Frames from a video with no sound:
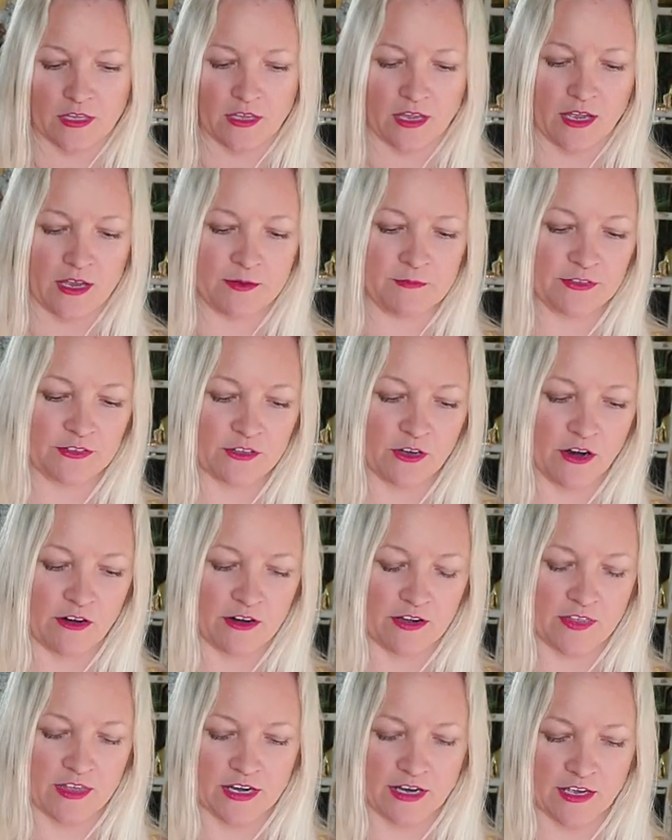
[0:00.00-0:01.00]
I am
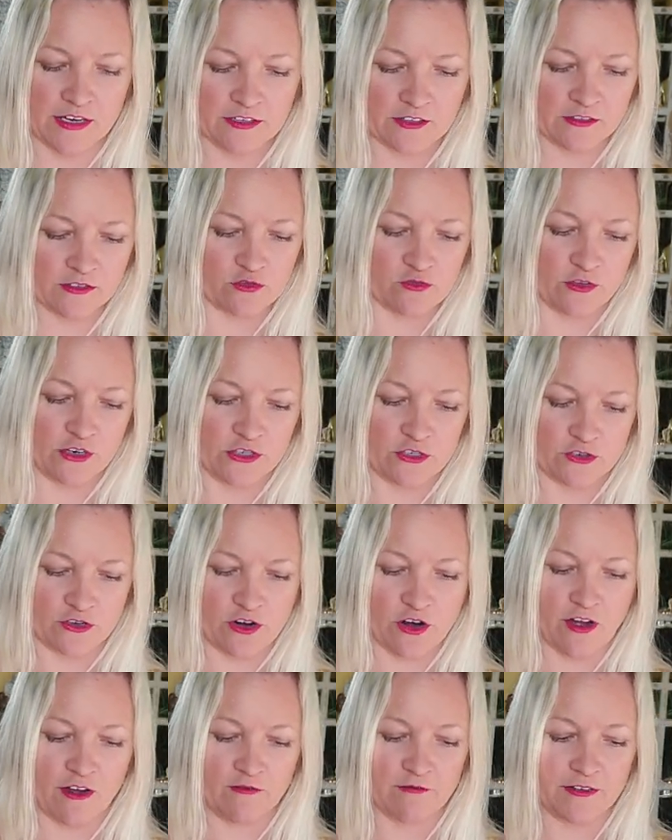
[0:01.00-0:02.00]
sorry that I destroyed your
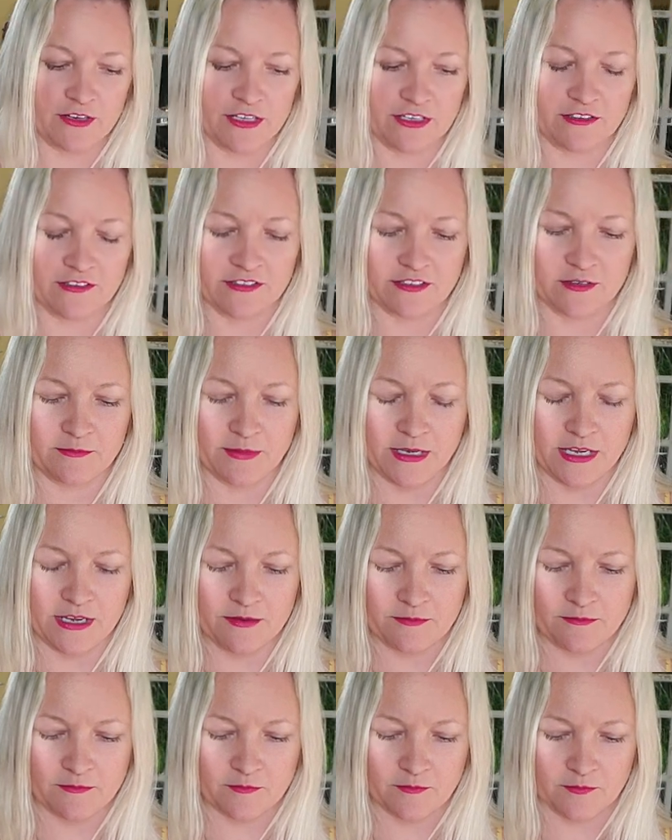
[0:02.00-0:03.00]
confidence in me.